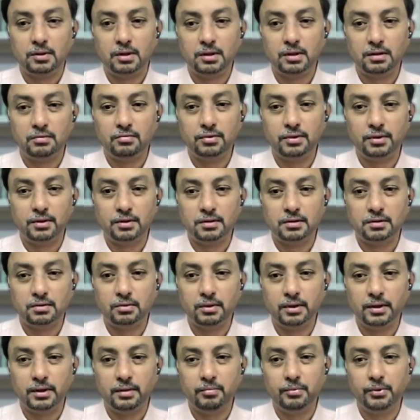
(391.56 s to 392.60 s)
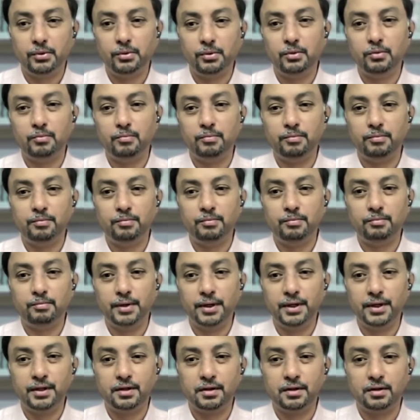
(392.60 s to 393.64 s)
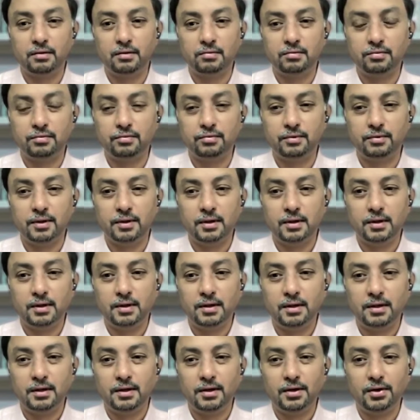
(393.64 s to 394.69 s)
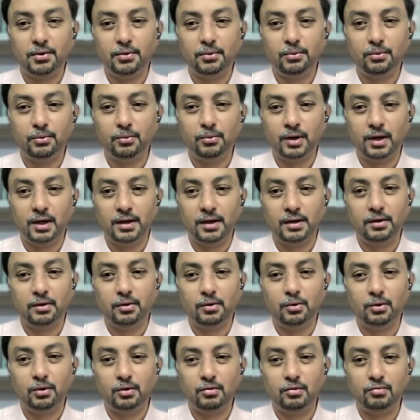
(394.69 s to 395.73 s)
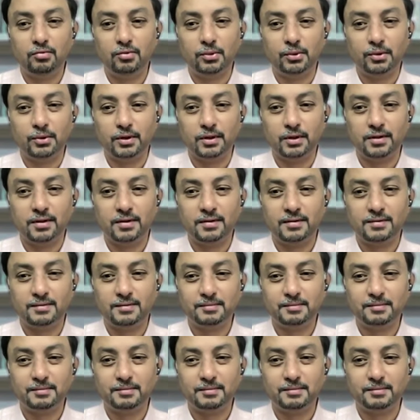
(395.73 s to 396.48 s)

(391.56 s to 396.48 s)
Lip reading: Wonderful. So quite a few mix of new and old folks.